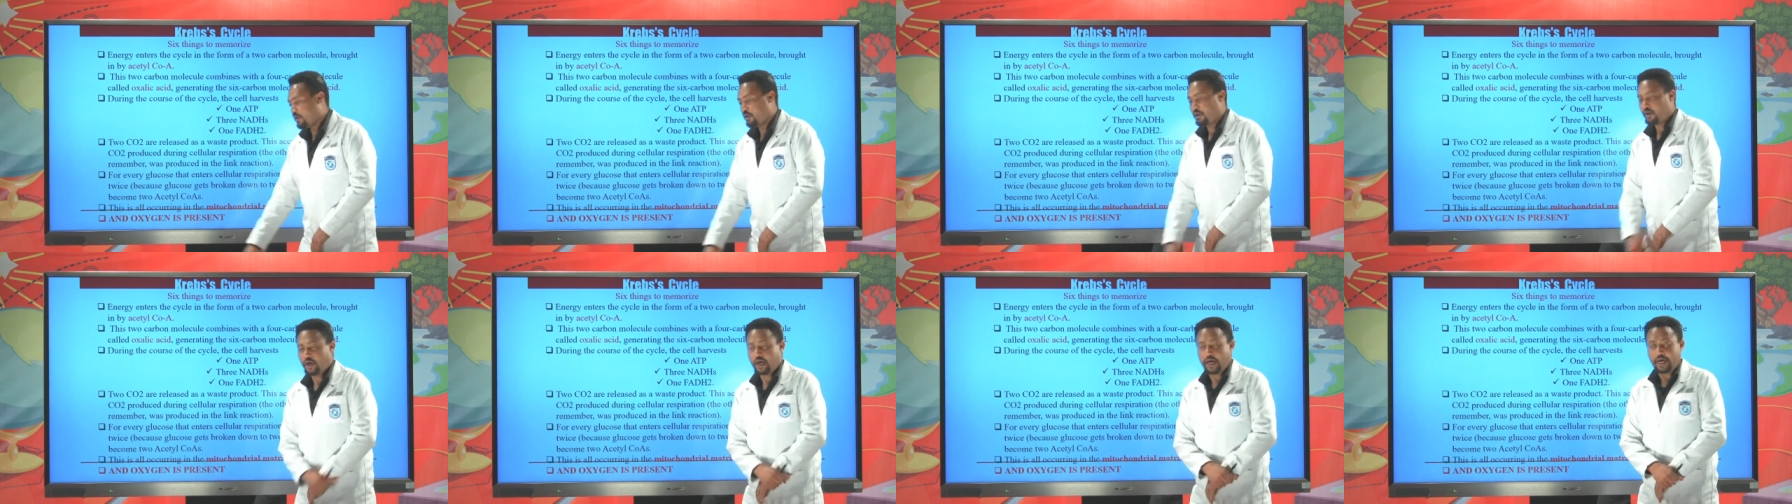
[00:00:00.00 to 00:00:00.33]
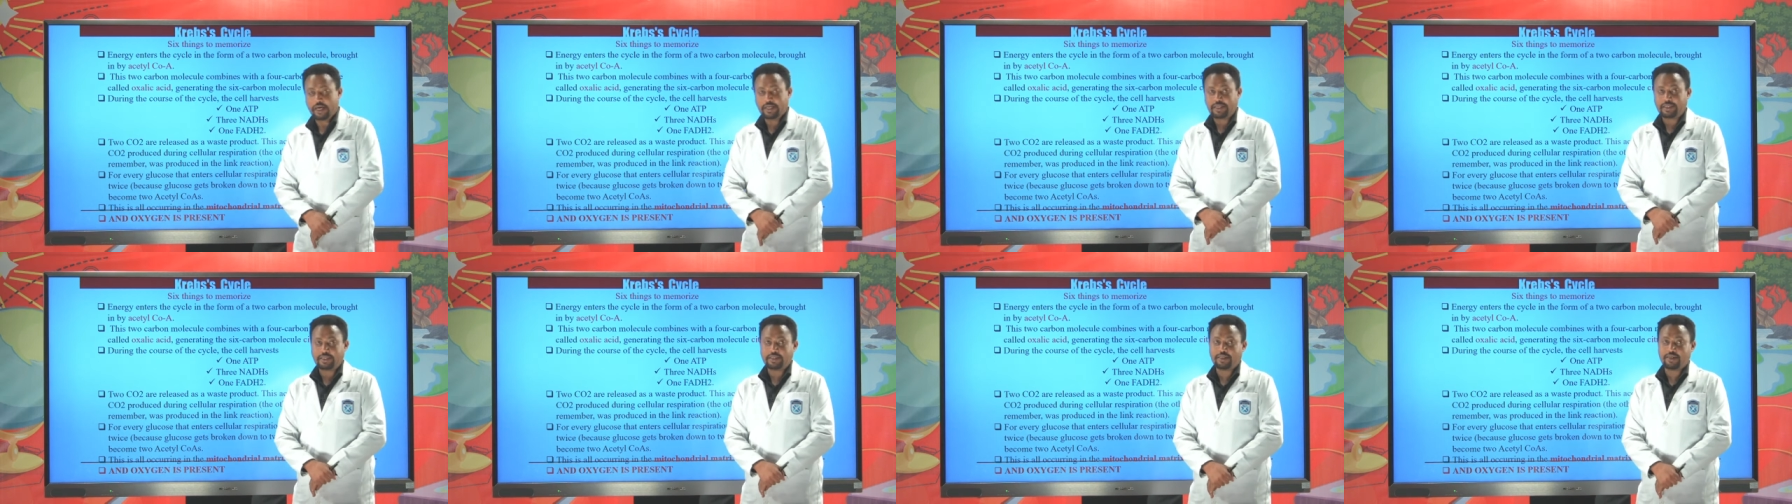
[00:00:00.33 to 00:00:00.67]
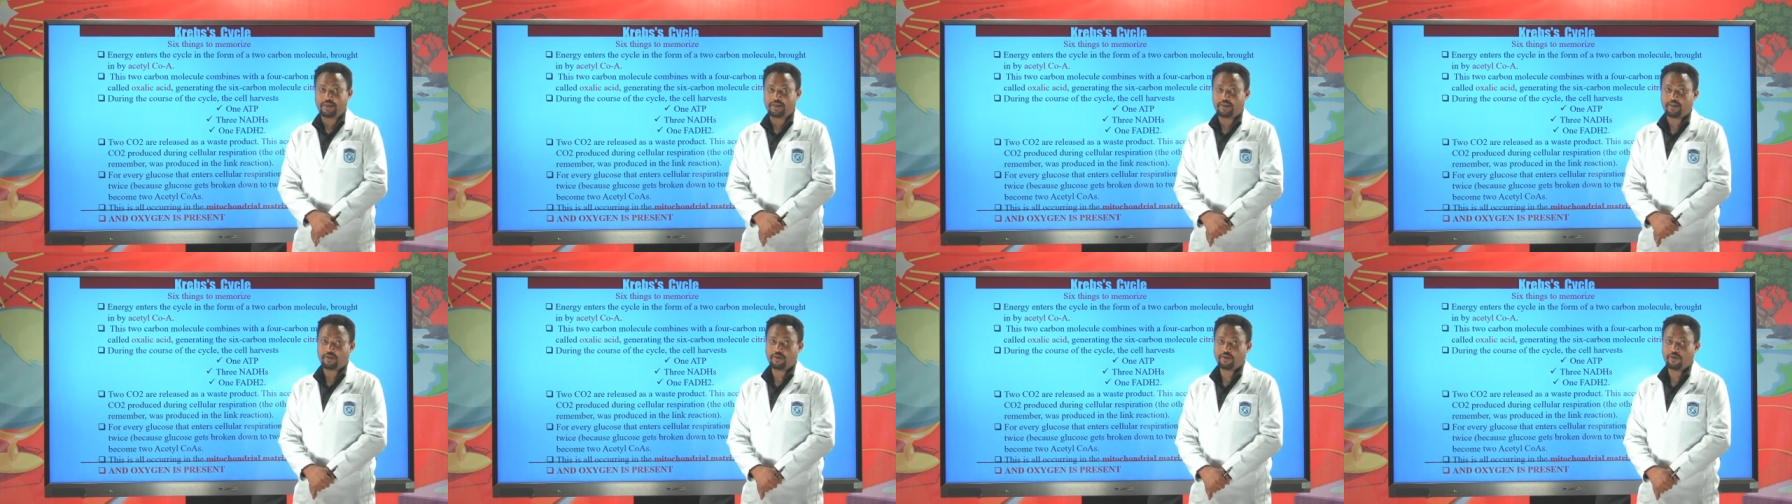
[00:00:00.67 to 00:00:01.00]
And,
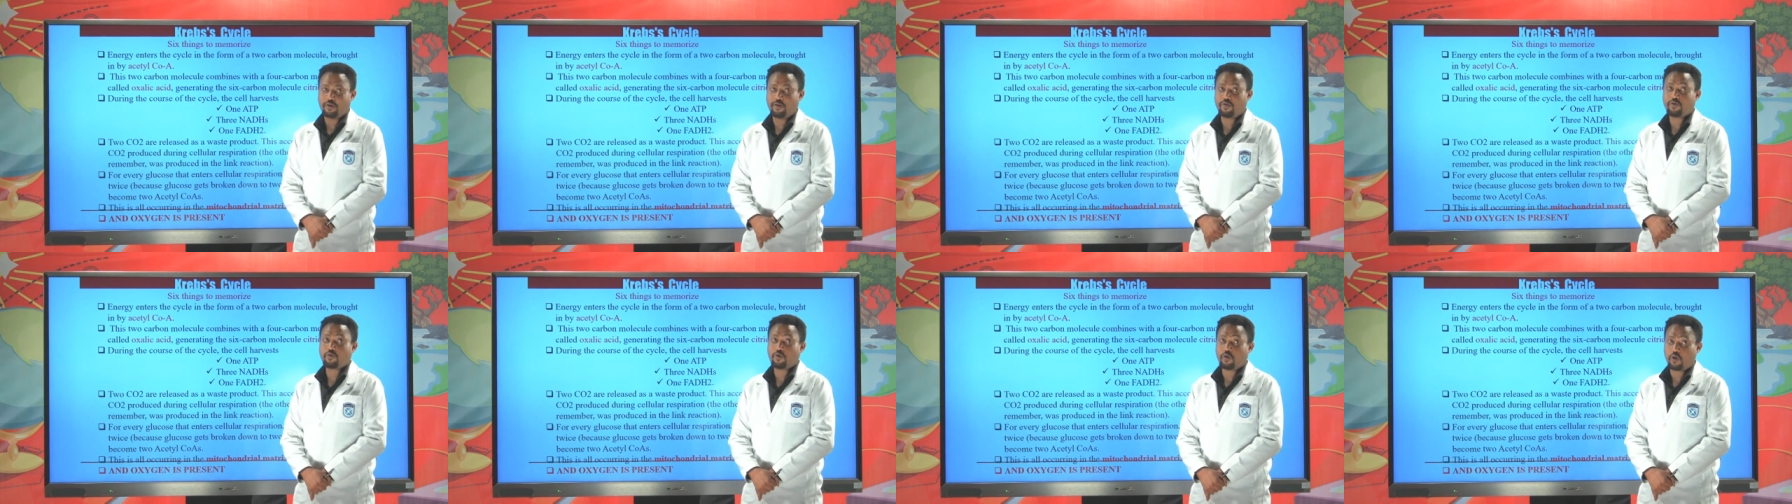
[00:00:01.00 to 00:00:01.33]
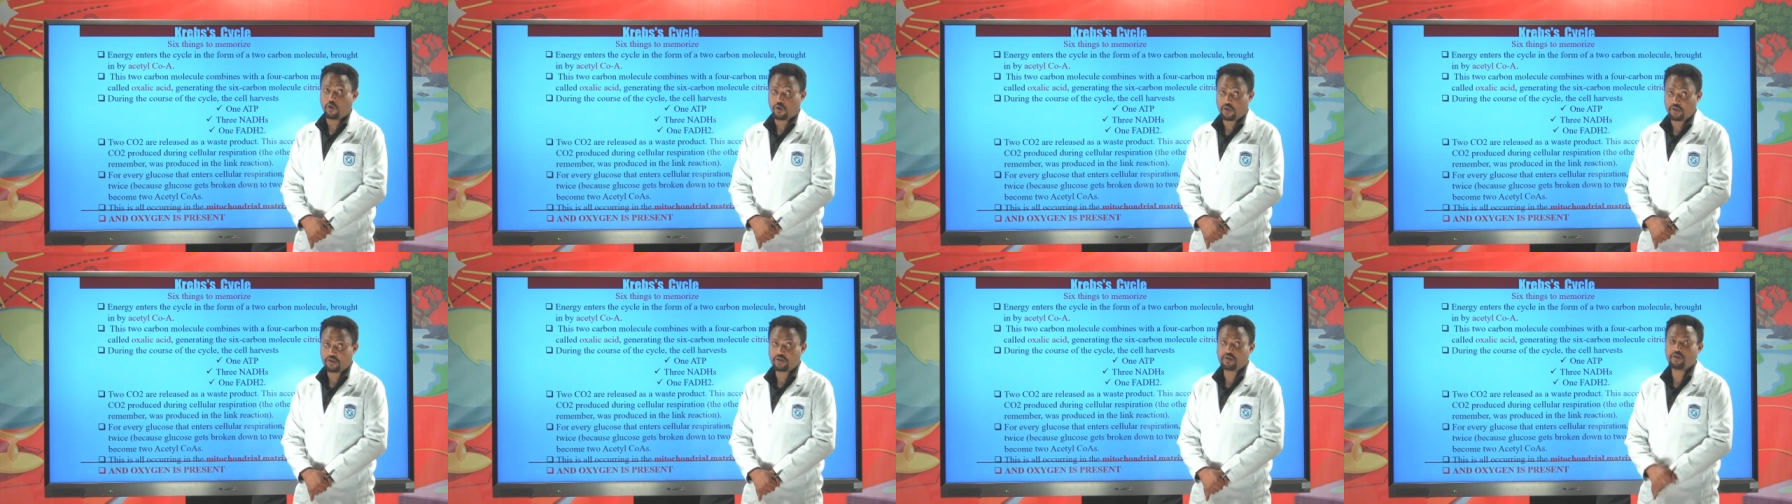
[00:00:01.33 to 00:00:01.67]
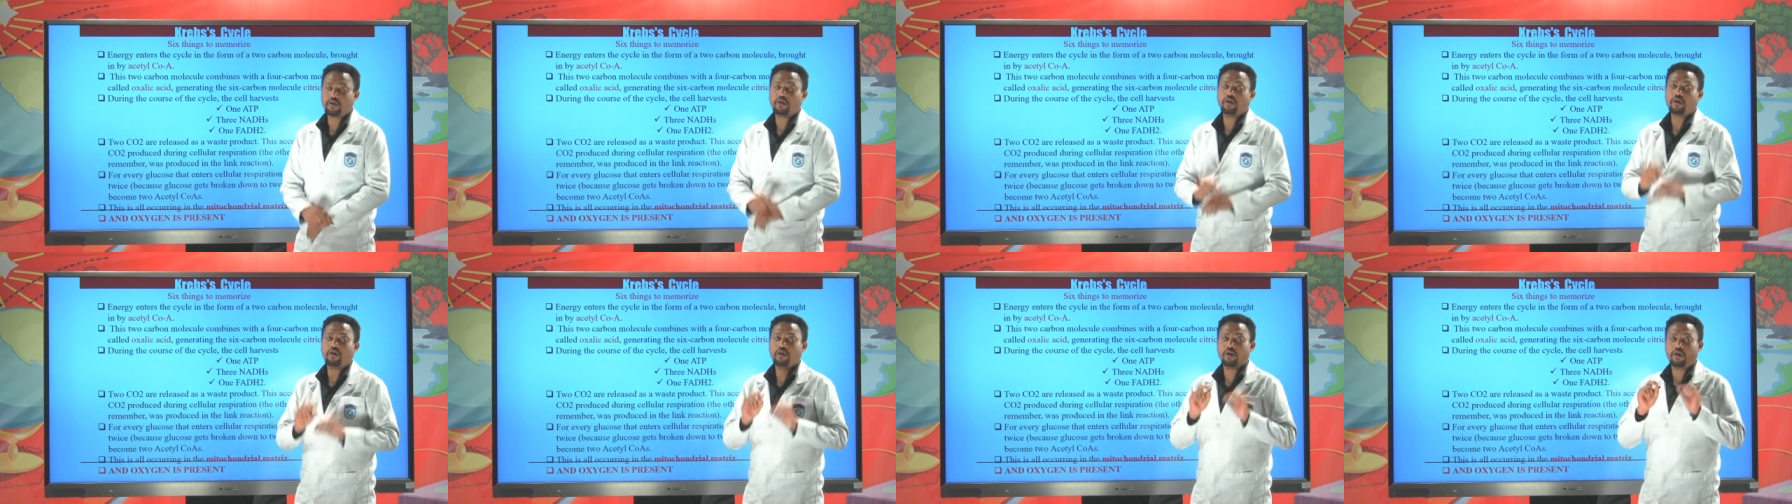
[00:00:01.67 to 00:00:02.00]
of course,
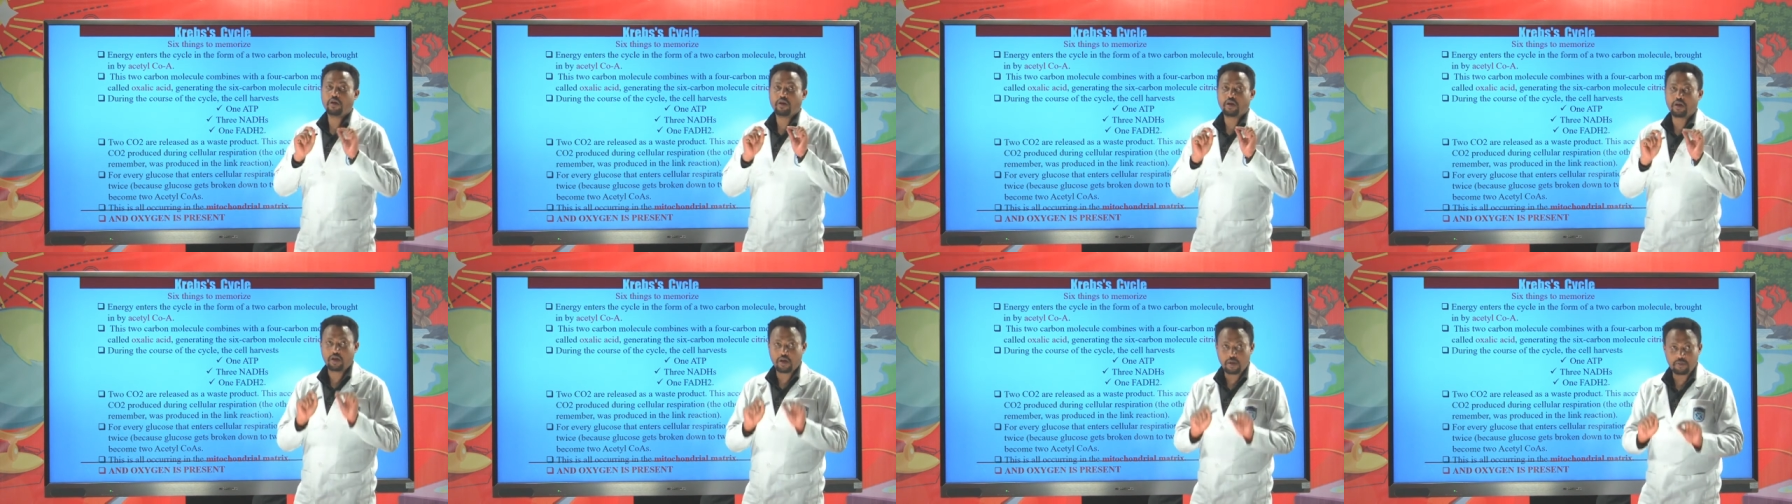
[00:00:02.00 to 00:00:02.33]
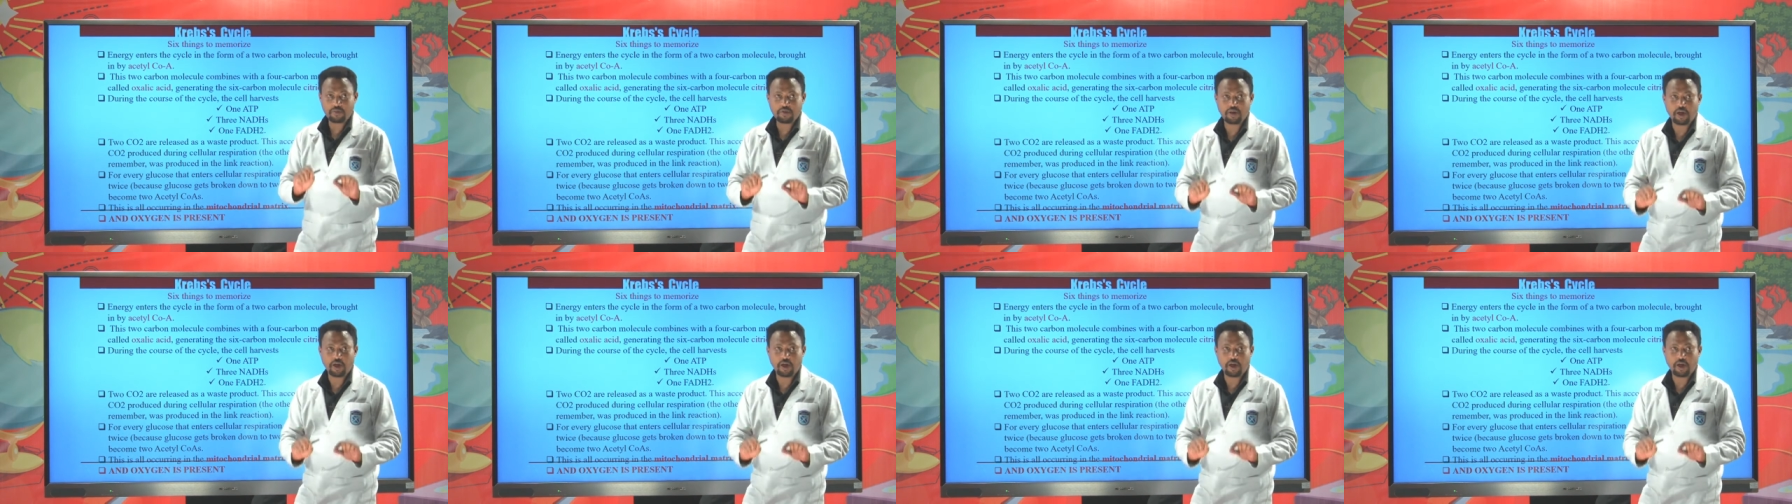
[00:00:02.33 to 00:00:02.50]
Krebs